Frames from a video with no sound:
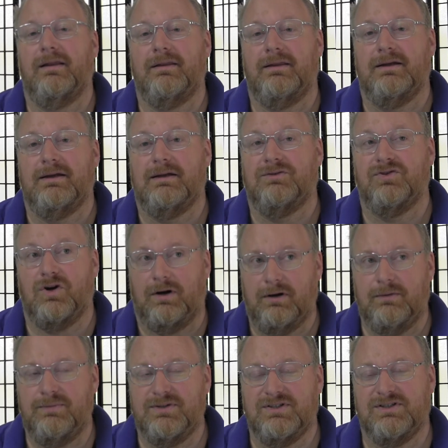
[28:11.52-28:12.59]
the
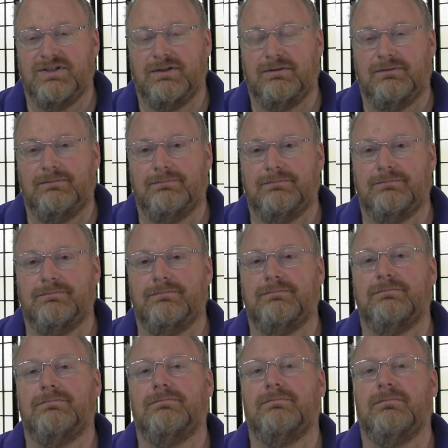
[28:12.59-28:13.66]
starting position,
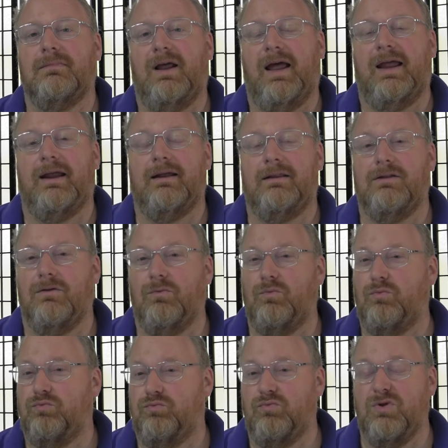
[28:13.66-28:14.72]
and
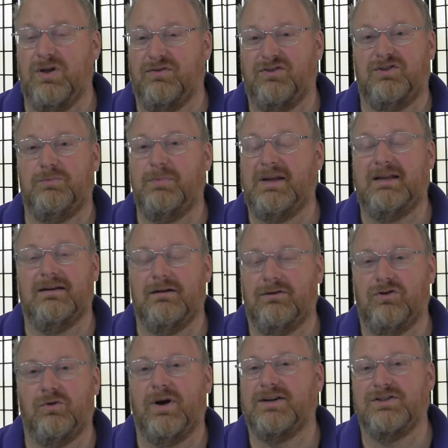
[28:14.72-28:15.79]
the speed and
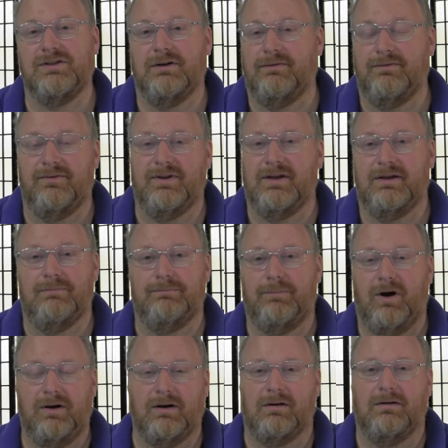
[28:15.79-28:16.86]
direction of the
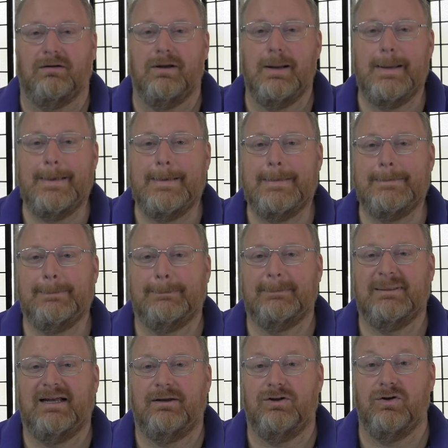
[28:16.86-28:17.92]
particle,
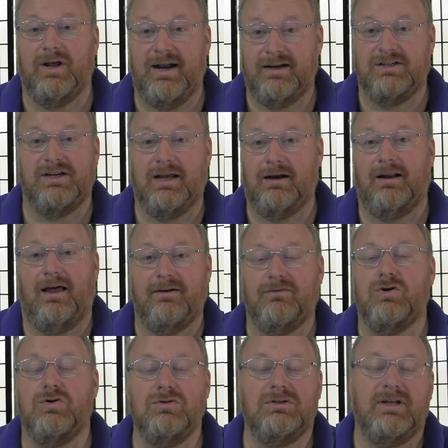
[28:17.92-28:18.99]
you can actually get a lot of
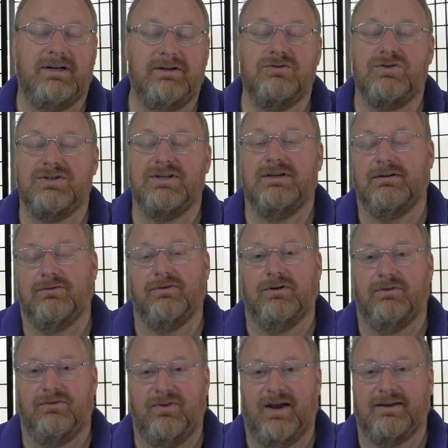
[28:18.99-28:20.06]
cool and interesting different
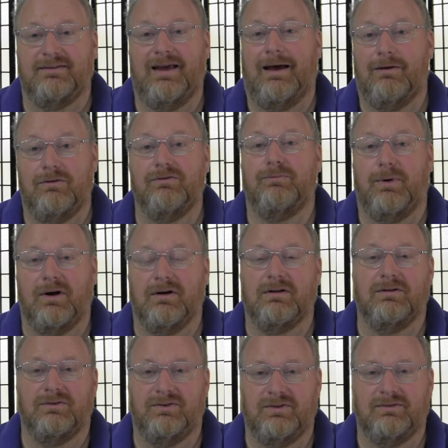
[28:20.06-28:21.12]
effects out of
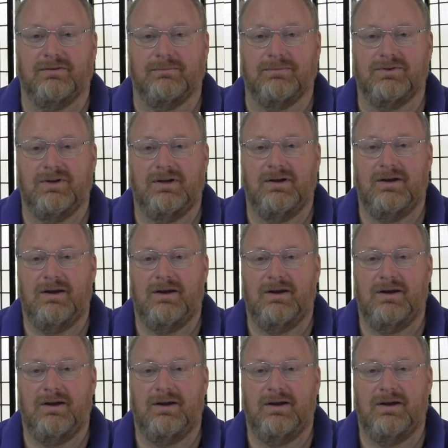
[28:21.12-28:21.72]
particle systems.